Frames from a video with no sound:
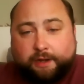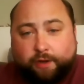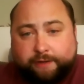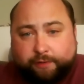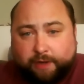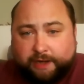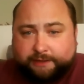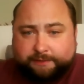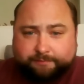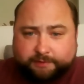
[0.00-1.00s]
Hello
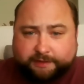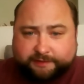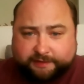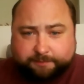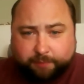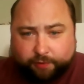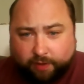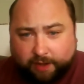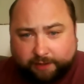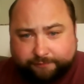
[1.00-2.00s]
everyone, this is
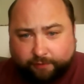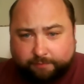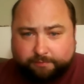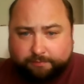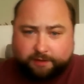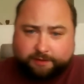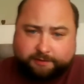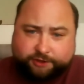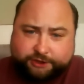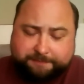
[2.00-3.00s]
Benoit from
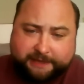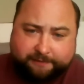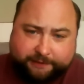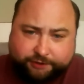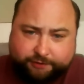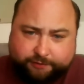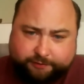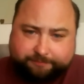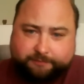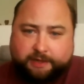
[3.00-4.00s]
GP
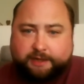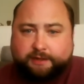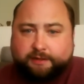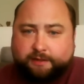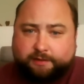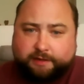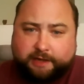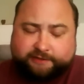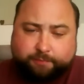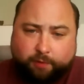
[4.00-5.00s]
Adventures, and
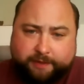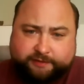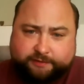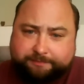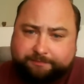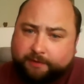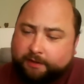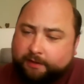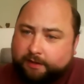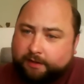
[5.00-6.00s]
as promised
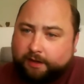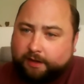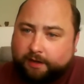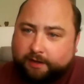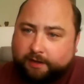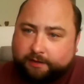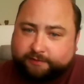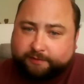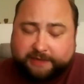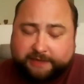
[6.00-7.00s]

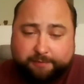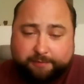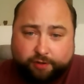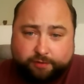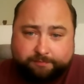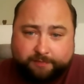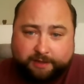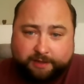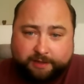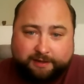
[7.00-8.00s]
some time ago,
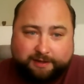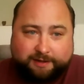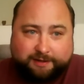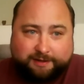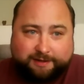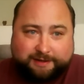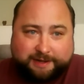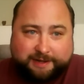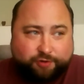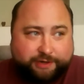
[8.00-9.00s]
uh,
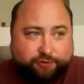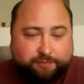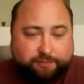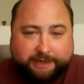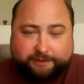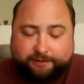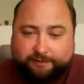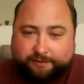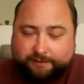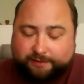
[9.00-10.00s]
I'm going to make
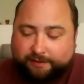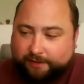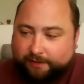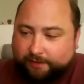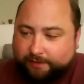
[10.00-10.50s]
to